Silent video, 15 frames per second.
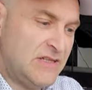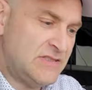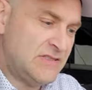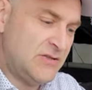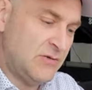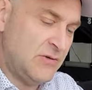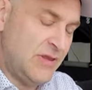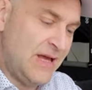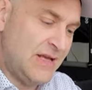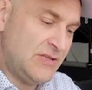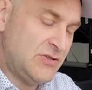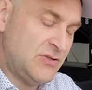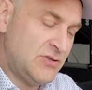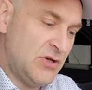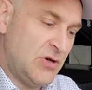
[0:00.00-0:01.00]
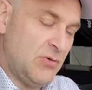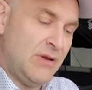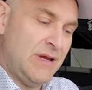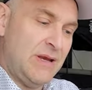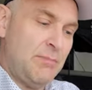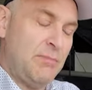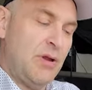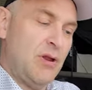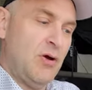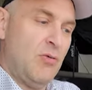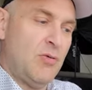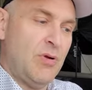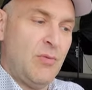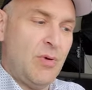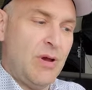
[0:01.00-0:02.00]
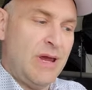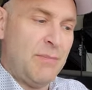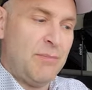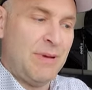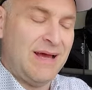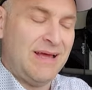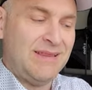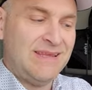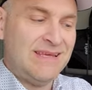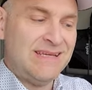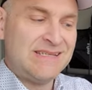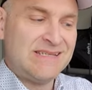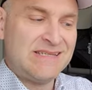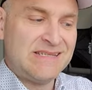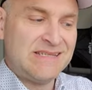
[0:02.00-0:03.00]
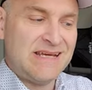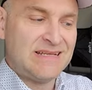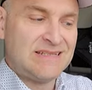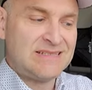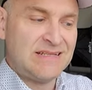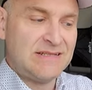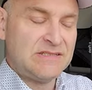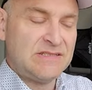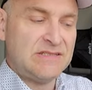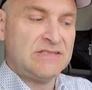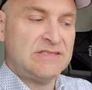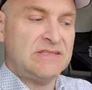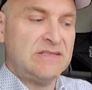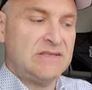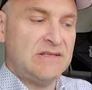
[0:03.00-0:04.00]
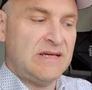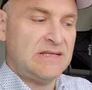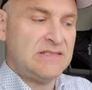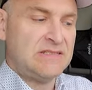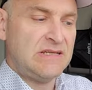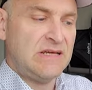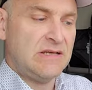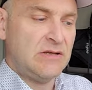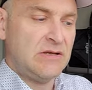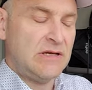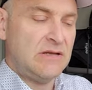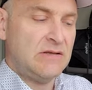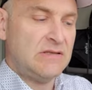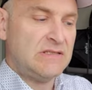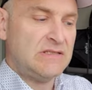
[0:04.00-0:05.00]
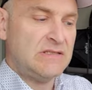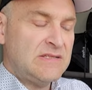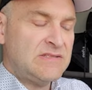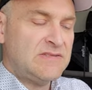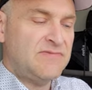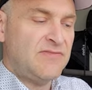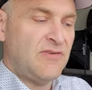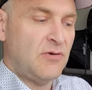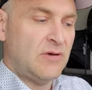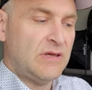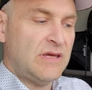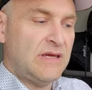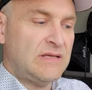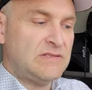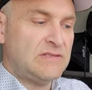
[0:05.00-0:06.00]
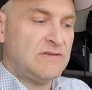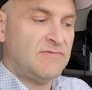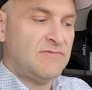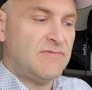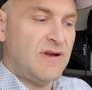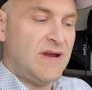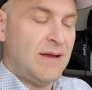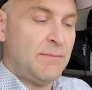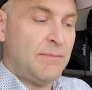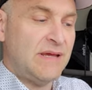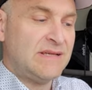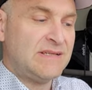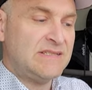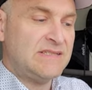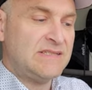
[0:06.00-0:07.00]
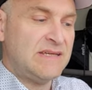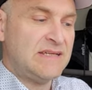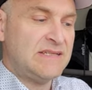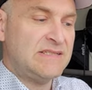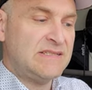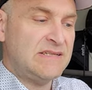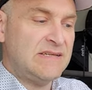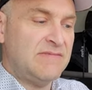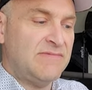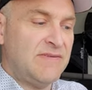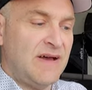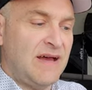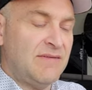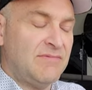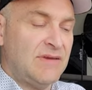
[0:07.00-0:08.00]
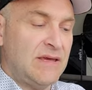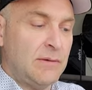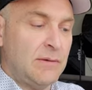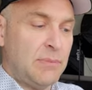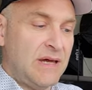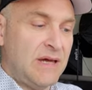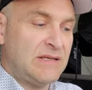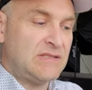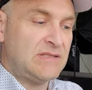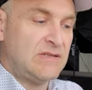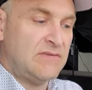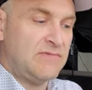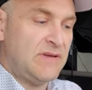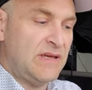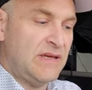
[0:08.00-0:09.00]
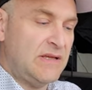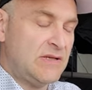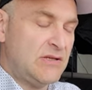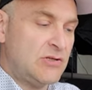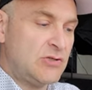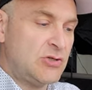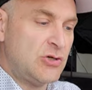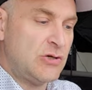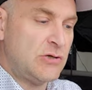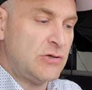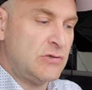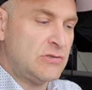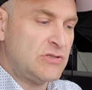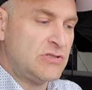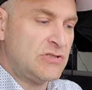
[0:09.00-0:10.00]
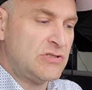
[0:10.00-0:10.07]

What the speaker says: Just so that you don't get blown away by these stats, let's just see the last stat you get on It's 4 gigs of RAM and 65 gigabytes of internal